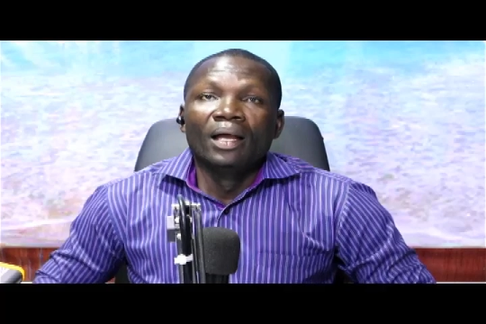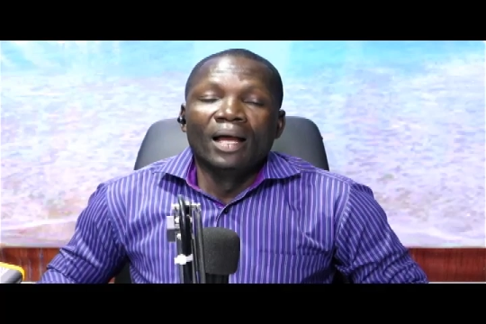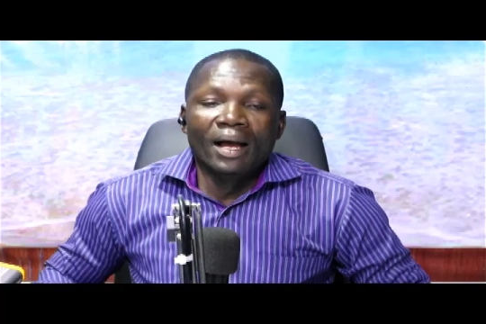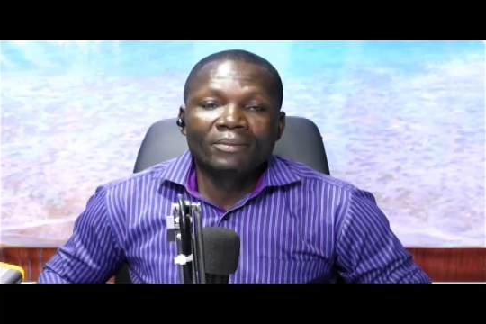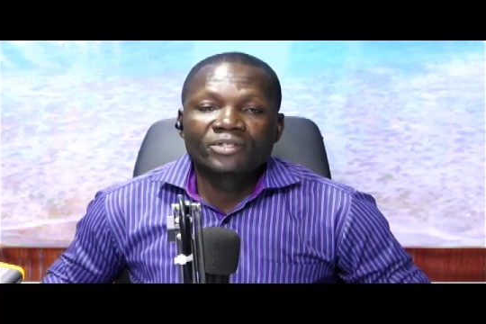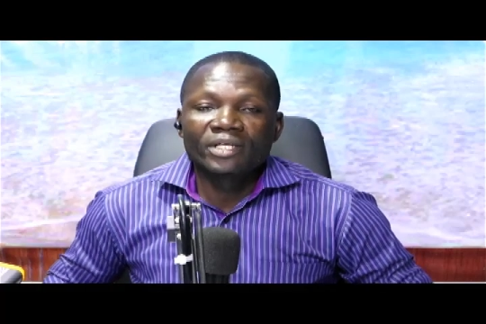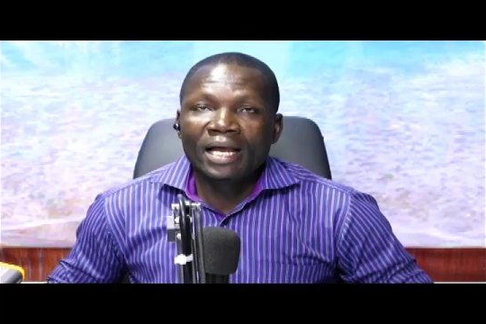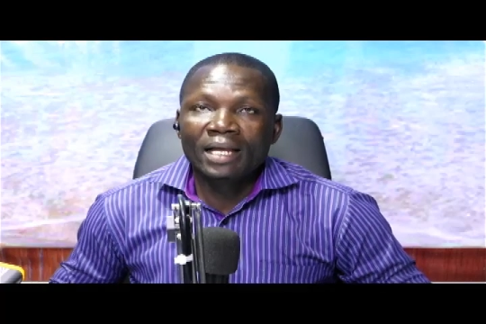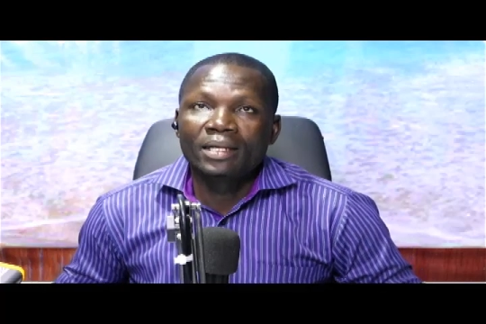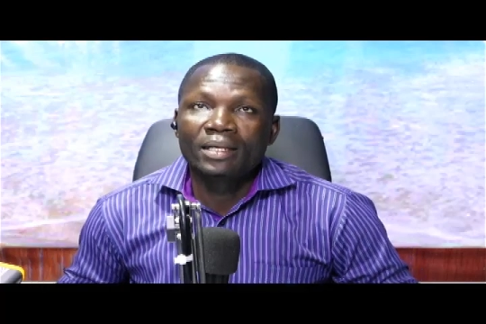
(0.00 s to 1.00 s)
Abusia,
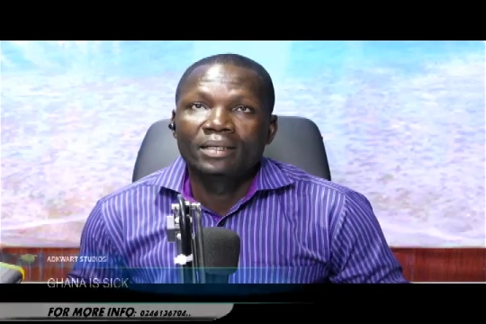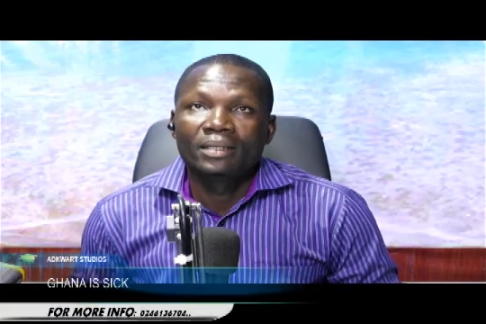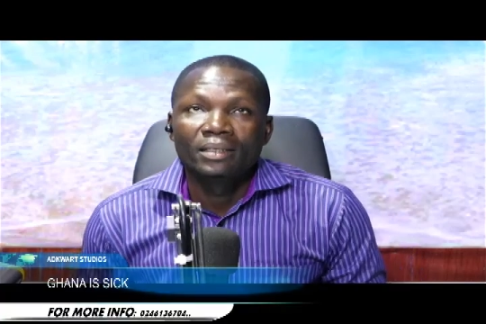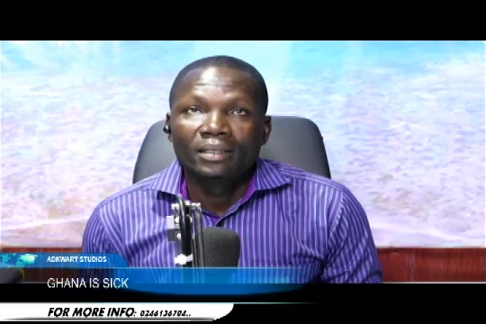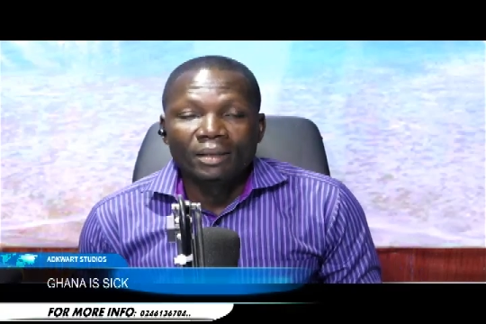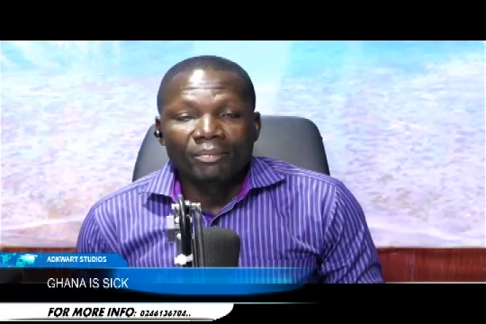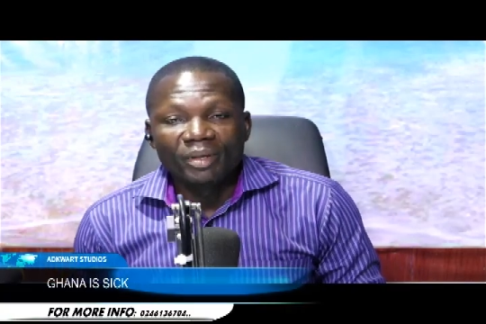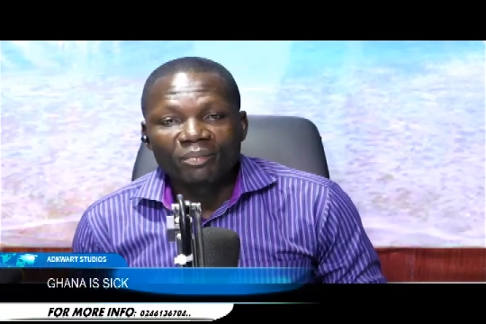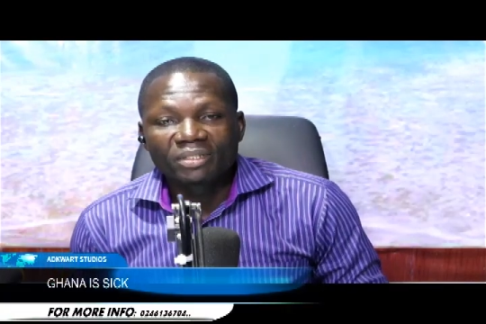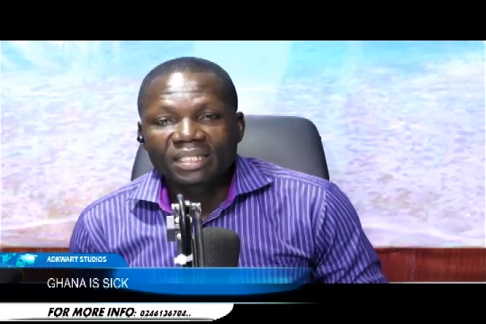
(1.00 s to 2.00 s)

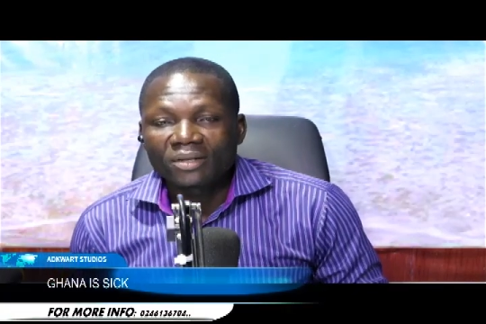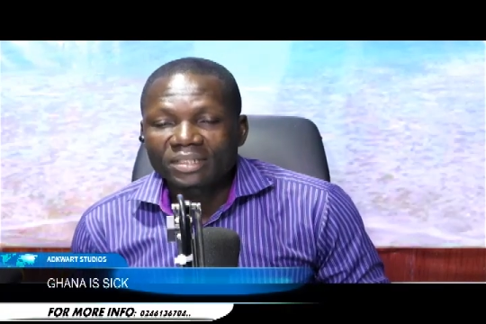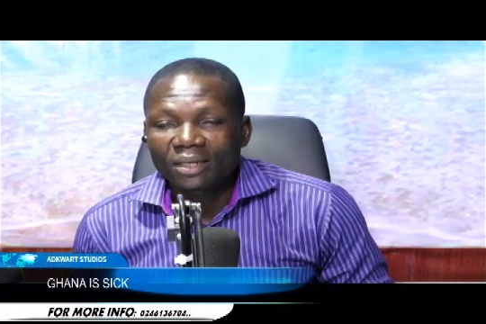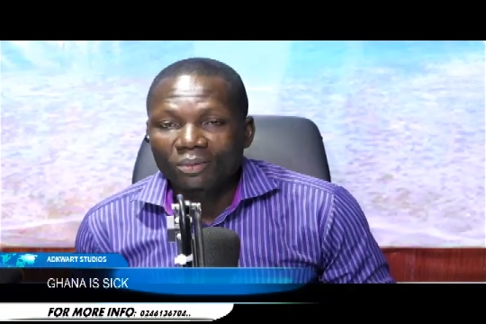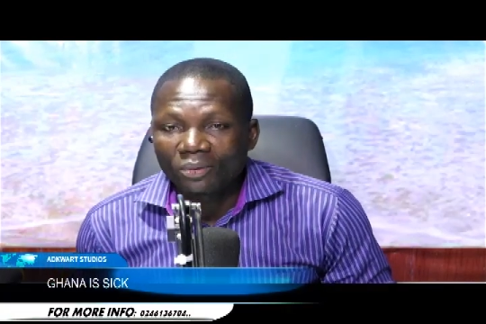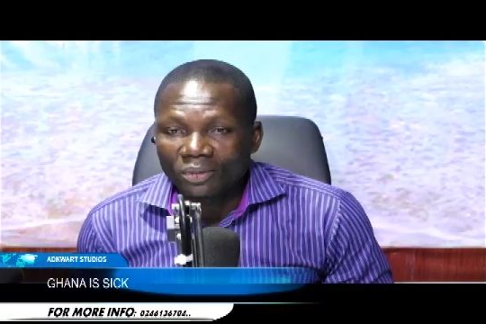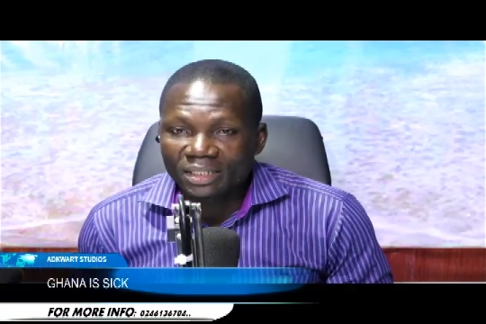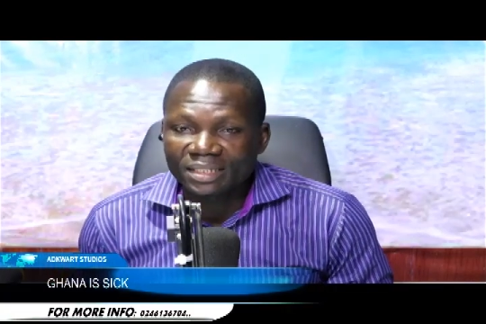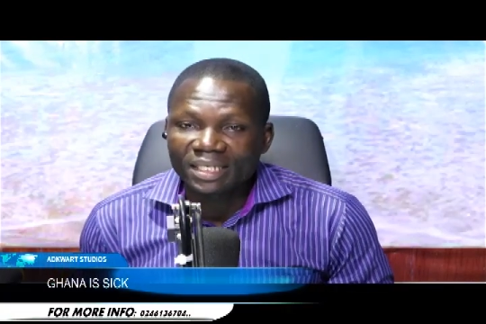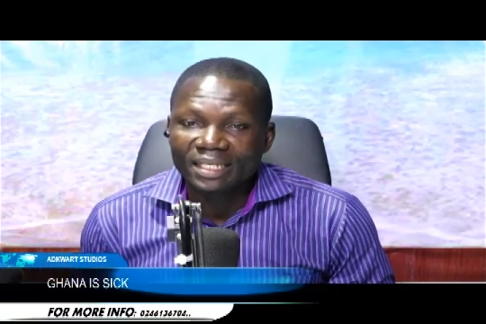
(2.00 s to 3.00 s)
maybe so, sir, or what to say.